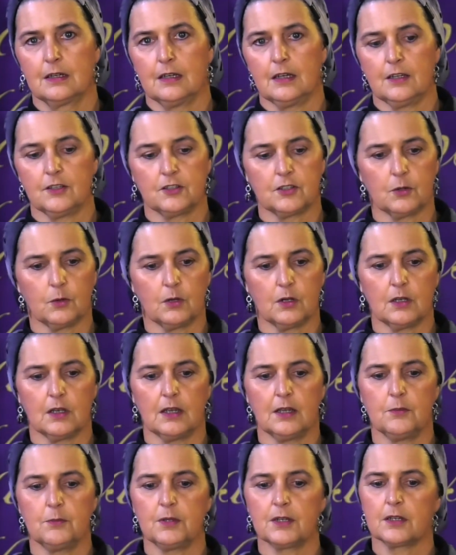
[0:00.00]
And so our
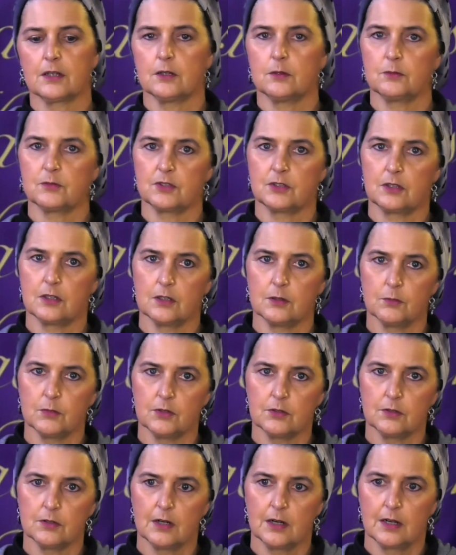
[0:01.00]
light becomes
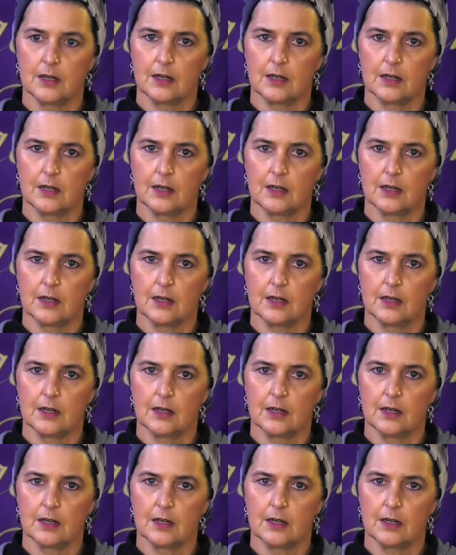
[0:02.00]
dimmer